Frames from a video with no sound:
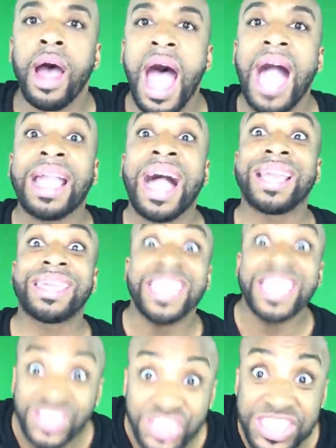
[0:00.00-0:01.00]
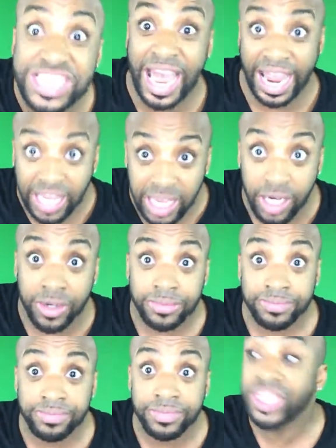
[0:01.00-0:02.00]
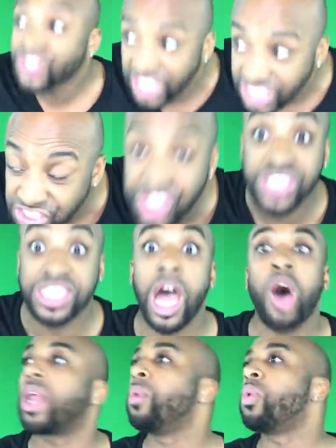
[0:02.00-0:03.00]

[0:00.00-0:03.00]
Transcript: I got Geechies out here. Geechies. They all they